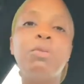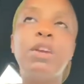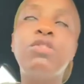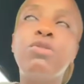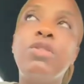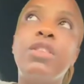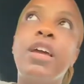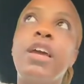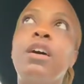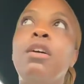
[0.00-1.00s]
sure
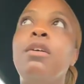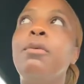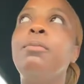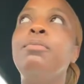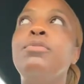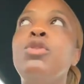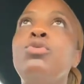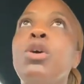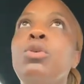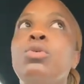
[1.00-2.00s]
that you
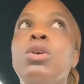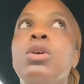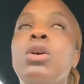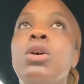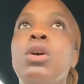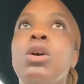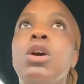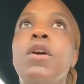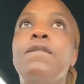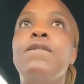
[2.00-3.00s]
don't
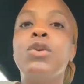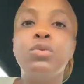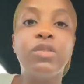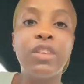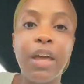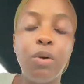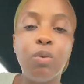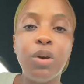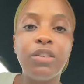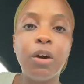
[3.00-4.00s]
confuse that
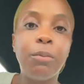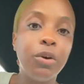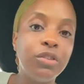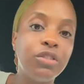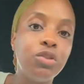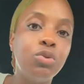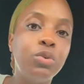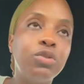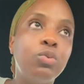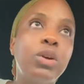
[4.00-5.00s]
with a person who
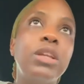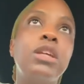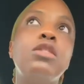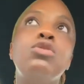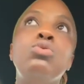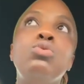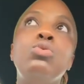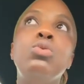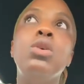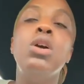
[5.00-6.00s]
is willing
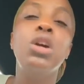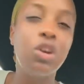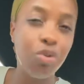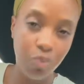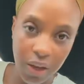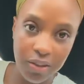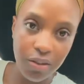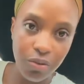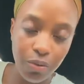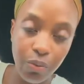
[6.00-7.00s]
to correct
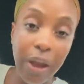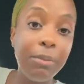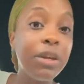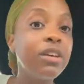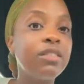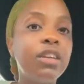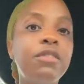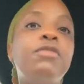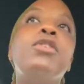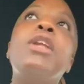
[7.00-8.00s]
you, right? Because it
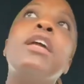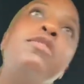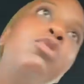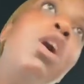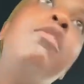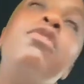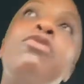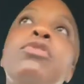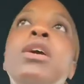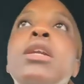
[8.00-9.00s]
can feel like if you have a friend